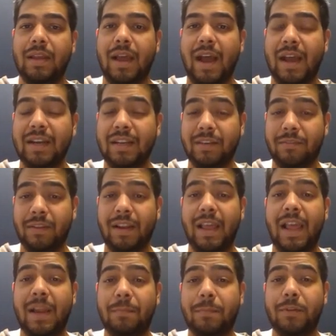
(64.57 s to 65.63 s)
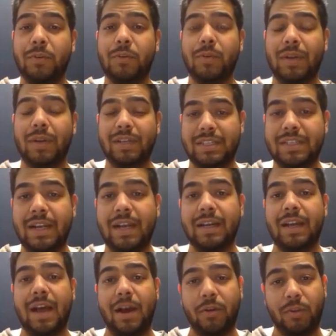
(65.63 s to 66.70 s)
and it will help you to
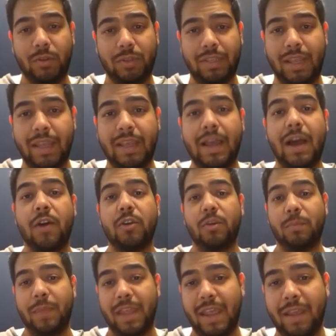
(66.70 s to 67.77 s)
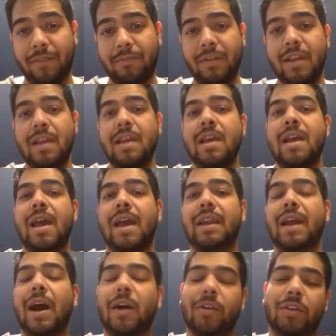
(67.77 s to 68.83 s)
understand how you think, how you behave,
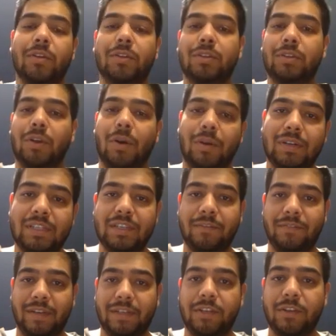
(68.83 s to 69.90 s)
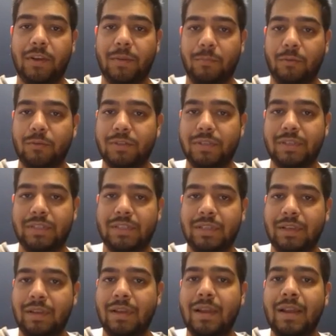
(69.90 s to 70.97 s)
and how your thoughts affect your emotions.
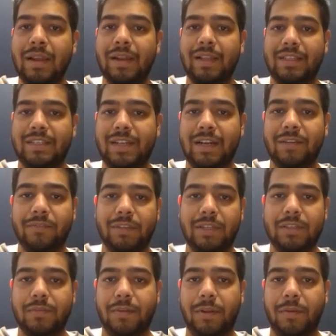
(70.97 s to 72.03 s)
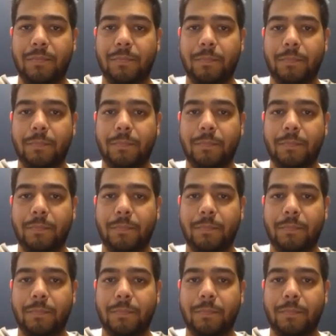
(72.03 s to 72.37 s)
Let's start with this video.